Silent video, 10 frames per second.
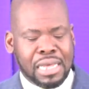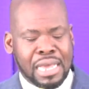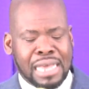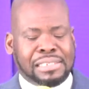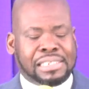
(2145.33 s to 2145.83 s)

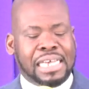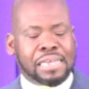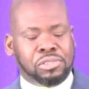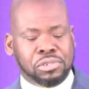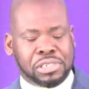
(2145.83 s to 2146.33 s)
and
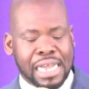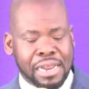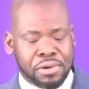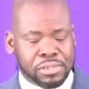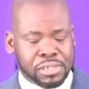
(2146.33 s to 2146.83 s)
said to
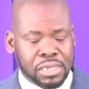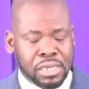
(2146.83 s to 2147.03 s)
Jairus,